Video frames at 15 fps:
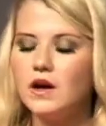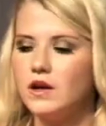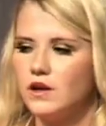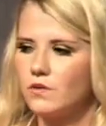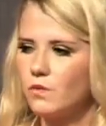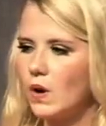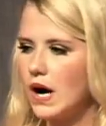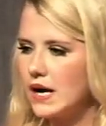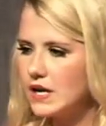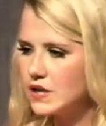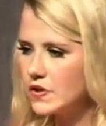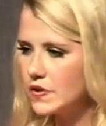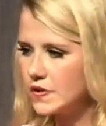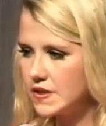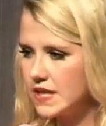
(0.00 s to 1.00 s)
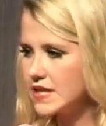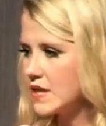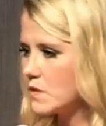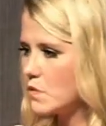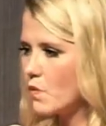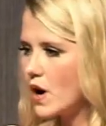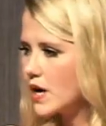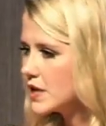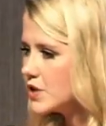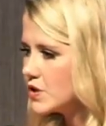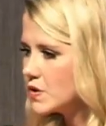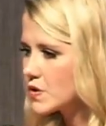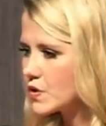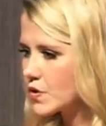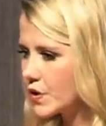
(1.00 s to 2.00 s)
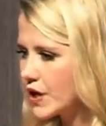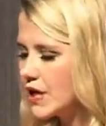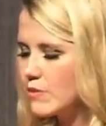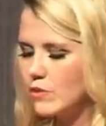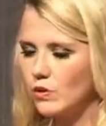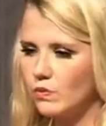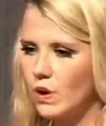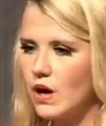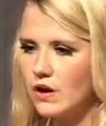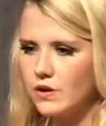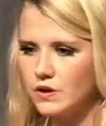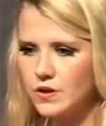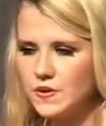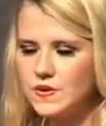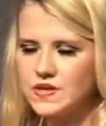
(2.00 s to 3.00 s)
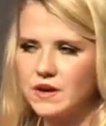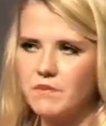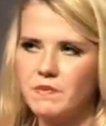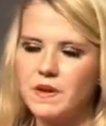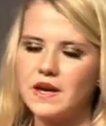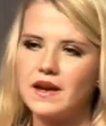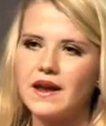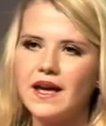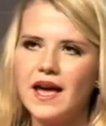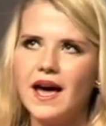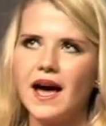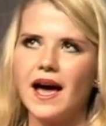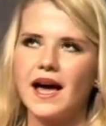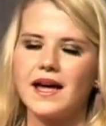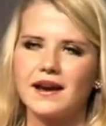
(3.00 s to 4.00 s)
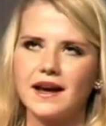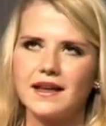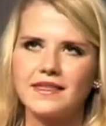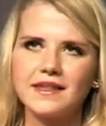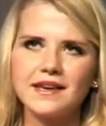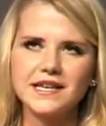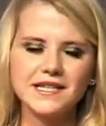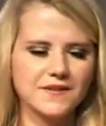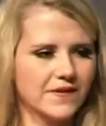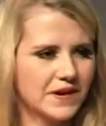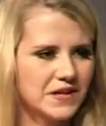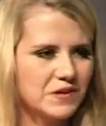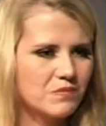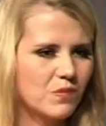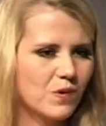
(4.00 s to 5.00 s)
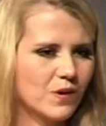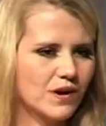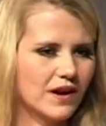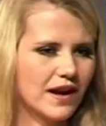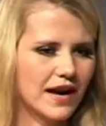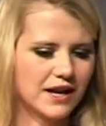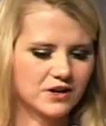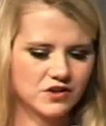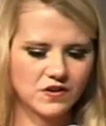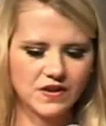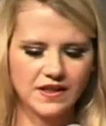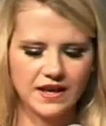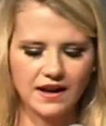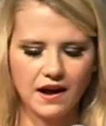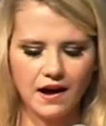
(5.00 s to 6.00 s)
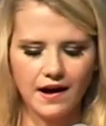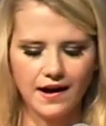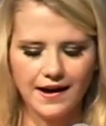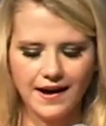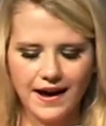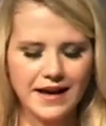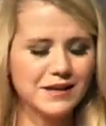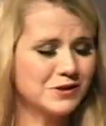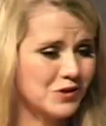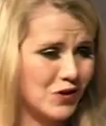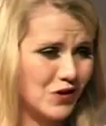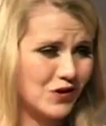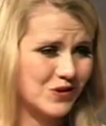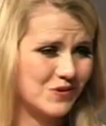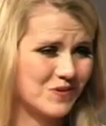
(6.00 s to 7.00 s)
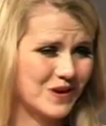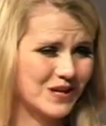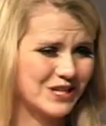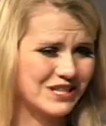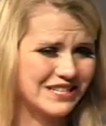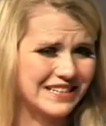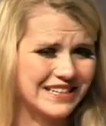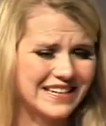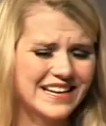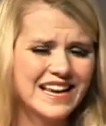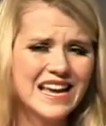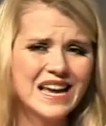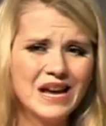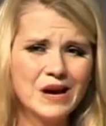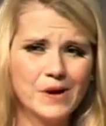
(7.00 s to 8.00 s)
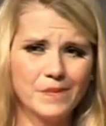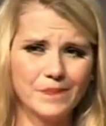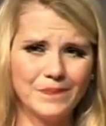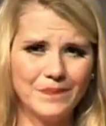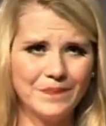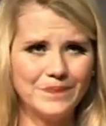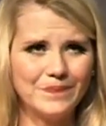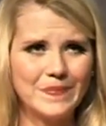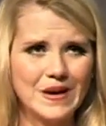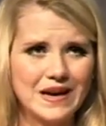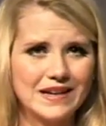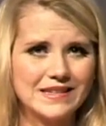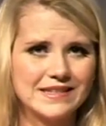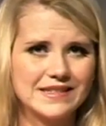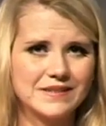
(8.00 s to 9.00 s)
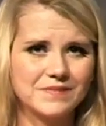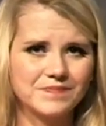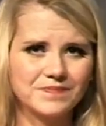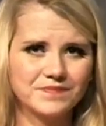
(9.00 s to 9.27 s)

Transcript: Why didn't you say something? Why didn't you scream or run or do something? And I think it's very important, actually, that I answer this question because